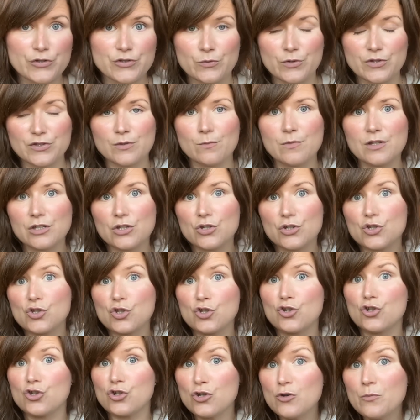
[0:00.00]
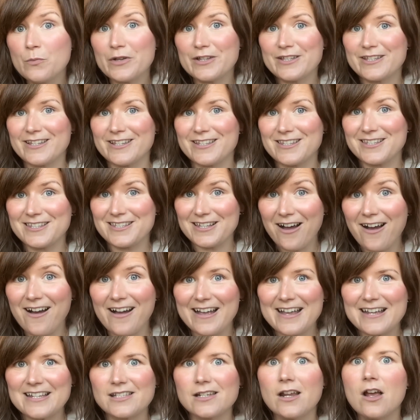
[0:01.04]
So it's something that's
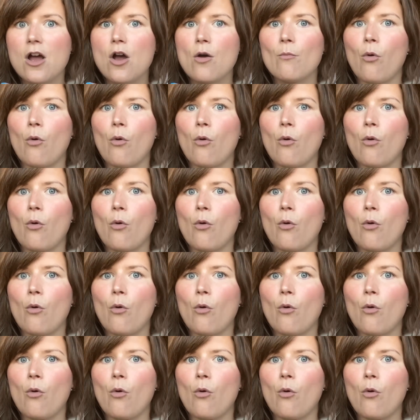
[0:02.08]
Jupiter-sized,